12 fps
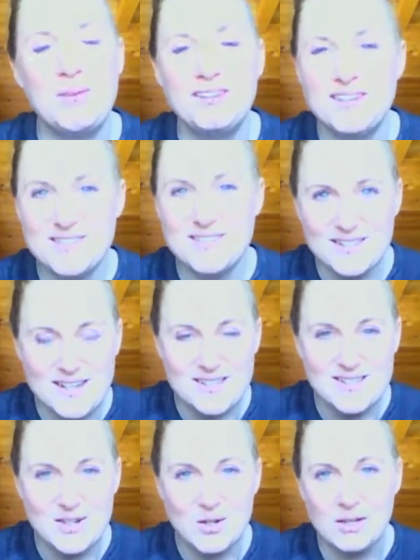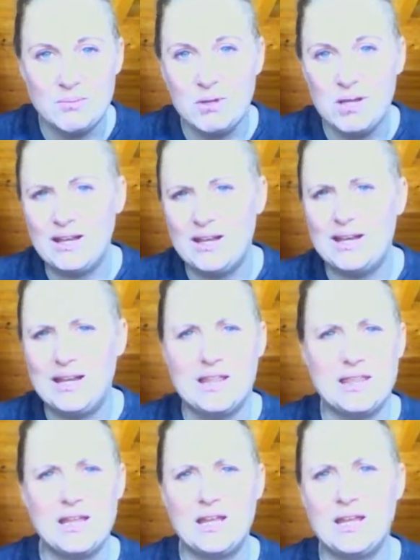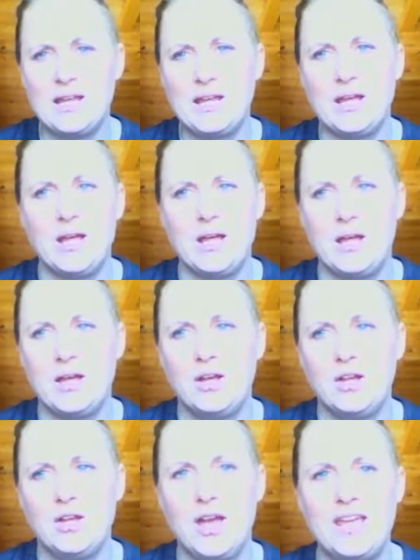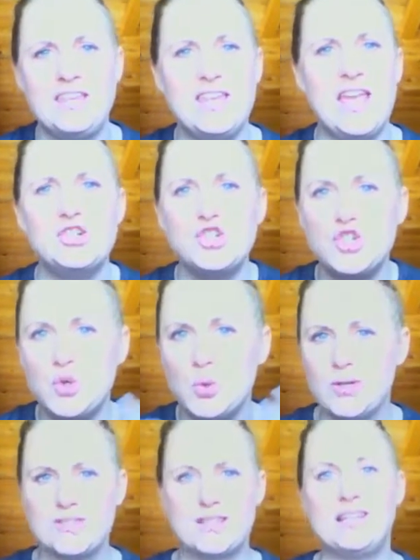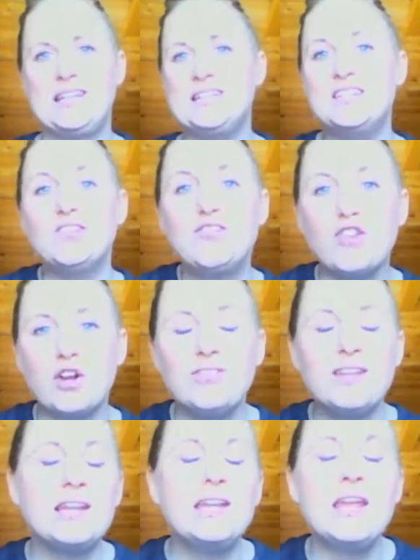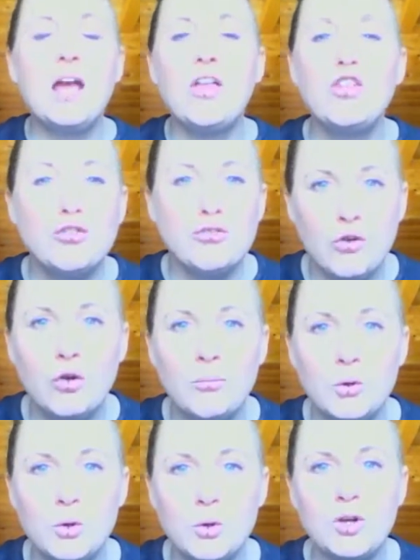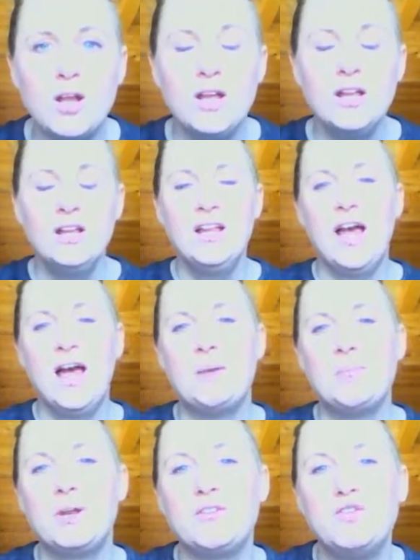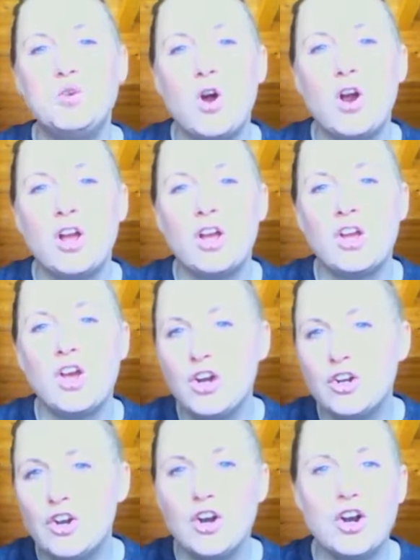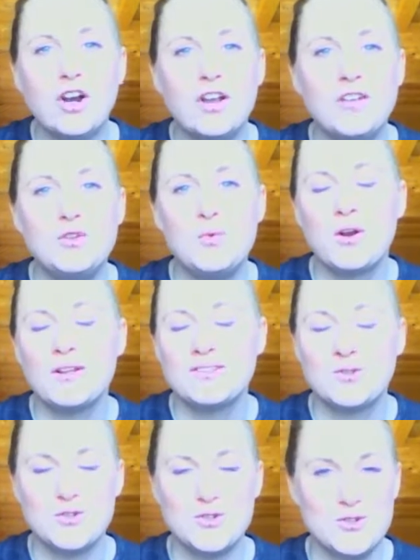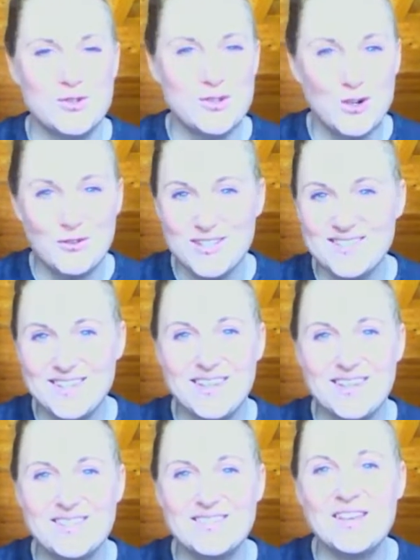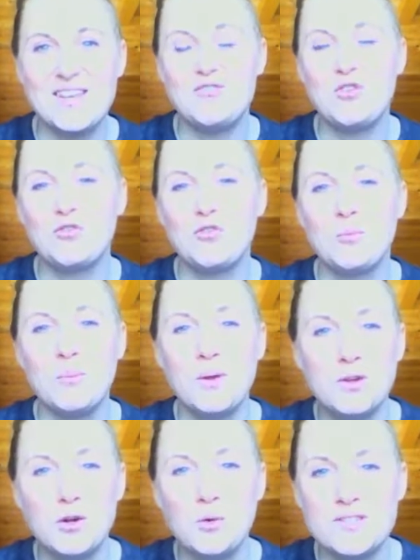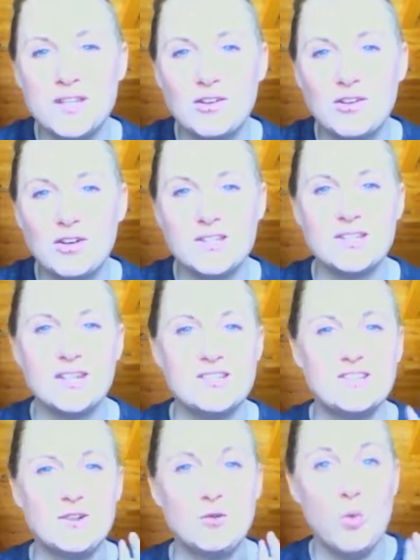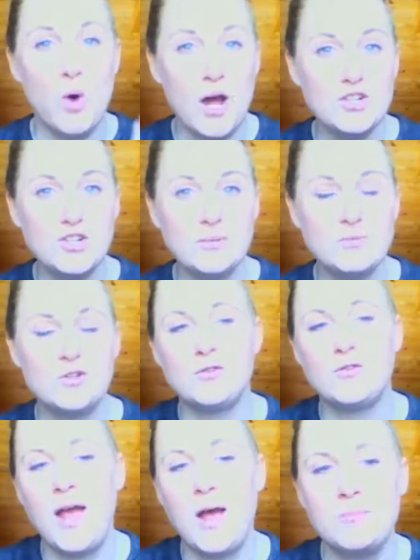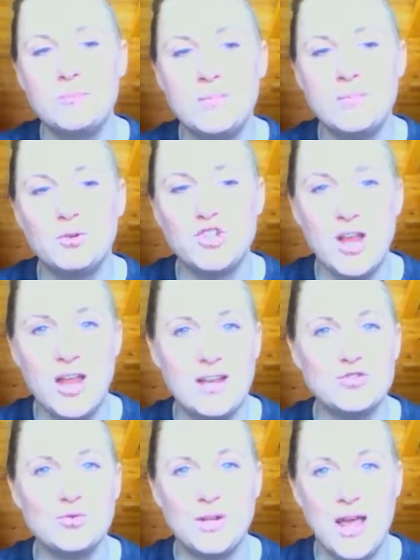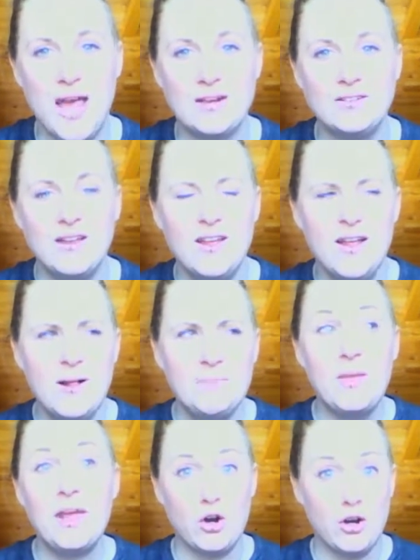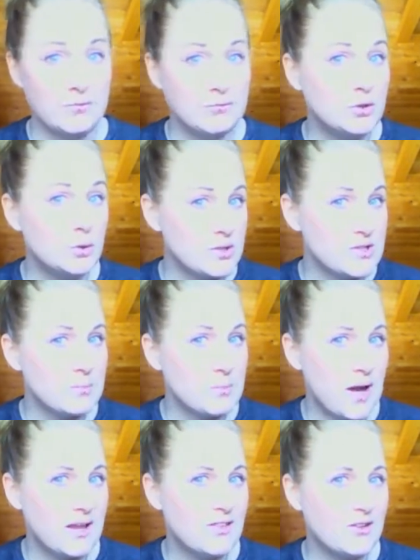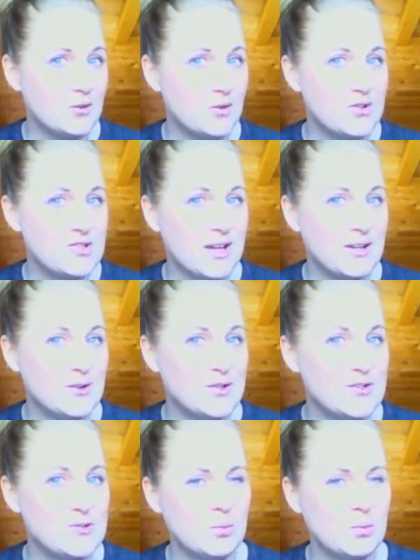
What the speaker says: It doesn't necessarily mean anything gigantuously different than any other full moon. But if you are a gardener, if you work in social services, if you're familiar with synchronicities and you watch and observe how people change, react, and are influenced by the lunar cycles.